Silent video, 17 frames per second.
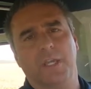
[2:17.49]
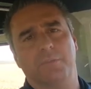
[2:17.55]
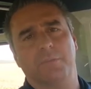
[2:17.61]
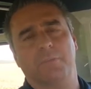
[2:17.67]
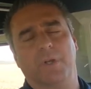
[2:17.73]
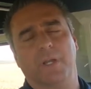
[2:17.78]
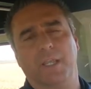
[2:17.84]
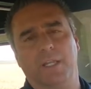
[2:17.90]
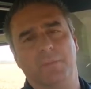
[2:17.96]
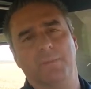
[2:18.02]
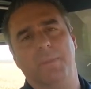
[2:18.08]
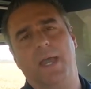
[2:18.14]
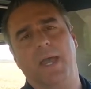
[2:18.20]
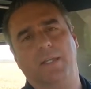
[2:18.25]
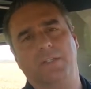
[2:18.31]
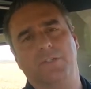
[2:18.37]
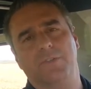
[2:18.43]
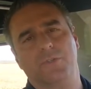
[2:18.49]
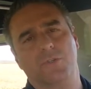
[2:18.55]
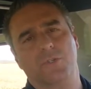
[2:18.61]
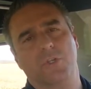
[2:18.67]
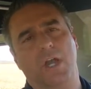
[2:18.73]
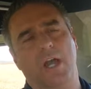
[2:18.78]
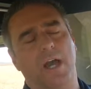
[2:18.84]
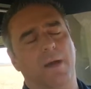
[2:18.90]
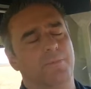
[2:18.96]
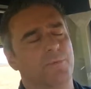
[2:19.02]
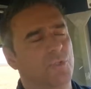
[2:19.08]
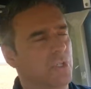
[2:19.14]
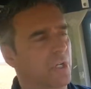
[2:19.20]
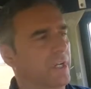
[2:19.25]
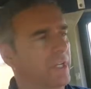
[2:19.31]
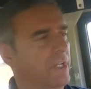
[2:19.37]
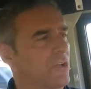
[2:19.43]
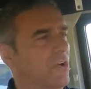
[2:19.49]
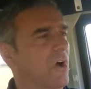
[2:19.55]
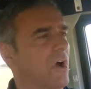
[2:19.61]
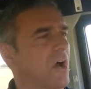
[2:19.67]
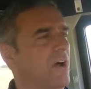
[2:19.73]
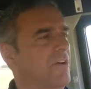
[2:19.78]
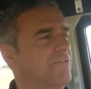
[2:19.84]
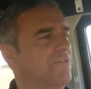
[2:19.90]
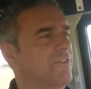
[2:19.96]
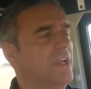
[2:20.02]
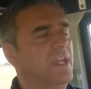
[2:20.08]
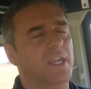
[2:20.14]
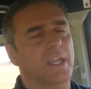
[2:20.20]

and bringing it back to the shop, shutting it off,